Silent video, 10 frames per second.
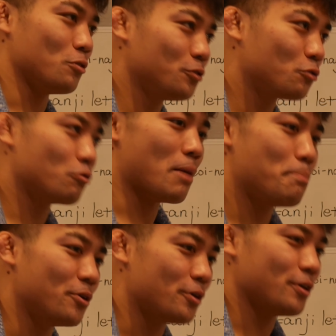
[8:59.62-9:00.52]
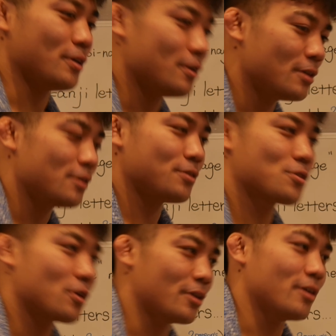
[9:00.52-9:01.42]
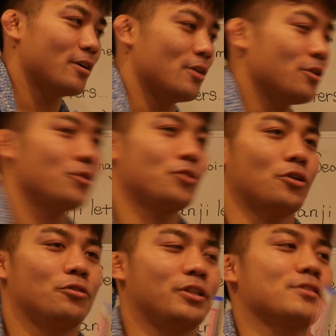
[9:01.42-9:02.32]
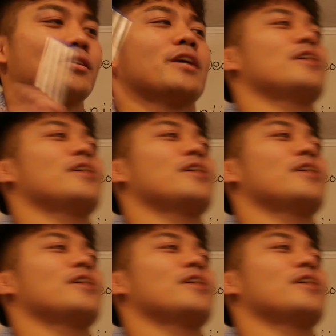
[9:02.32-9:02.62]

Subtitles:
grandpa is gonna throw this cane